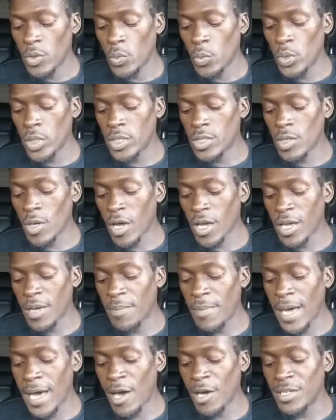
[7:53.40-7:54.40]
We talk
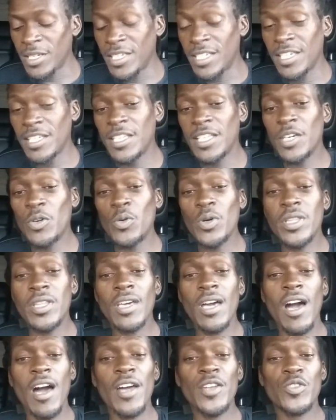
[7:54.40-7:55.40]
about dealing with
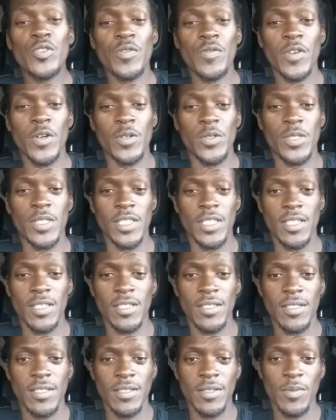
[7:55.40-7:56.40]
controversy,
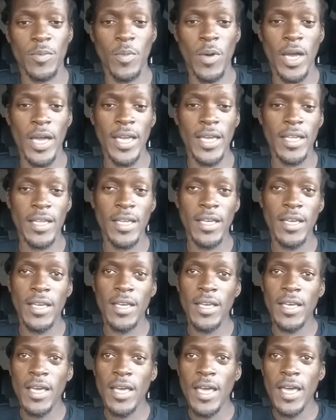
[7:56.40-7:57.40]
right?
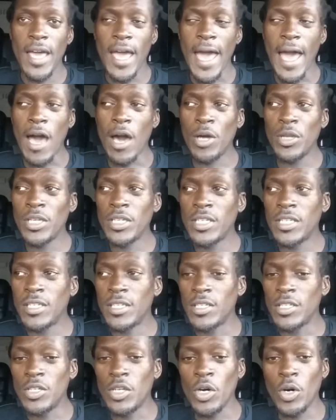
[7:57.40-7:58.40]

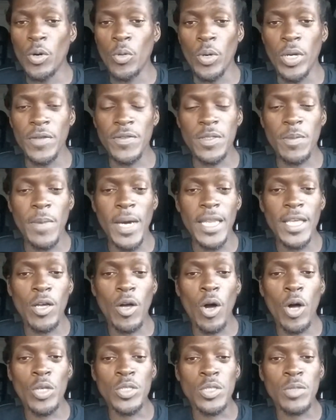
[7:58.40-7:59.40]
What if somebody
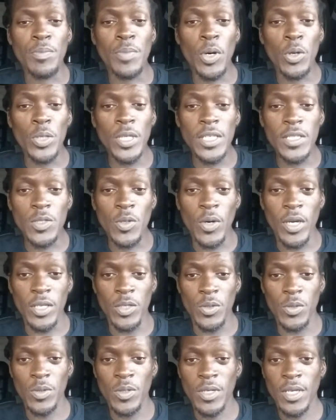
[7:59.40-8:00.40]
calls the police on
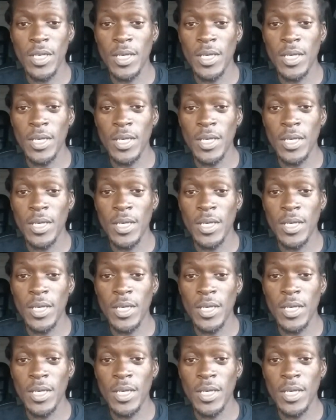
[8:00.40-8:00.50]
you?